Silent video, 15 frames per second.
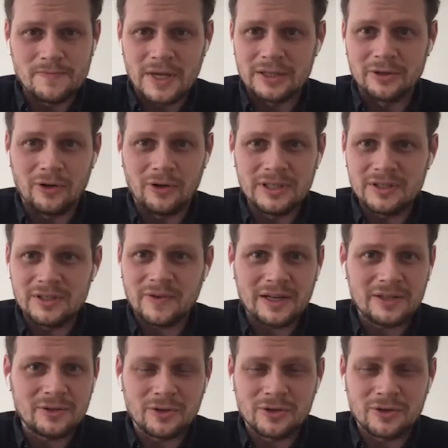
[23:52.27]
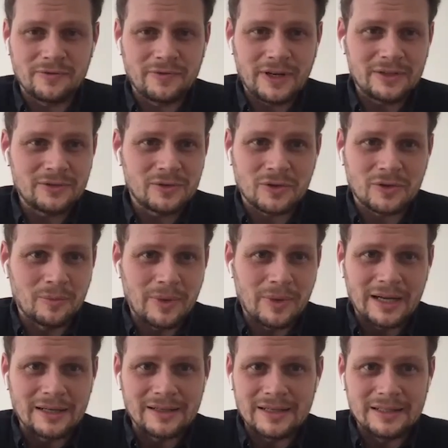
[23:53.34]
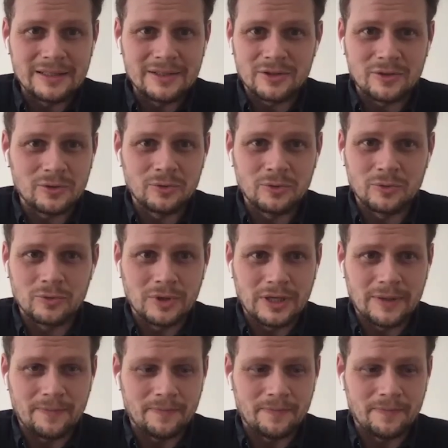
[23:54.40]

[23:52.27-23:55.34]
And all these factors combined lead to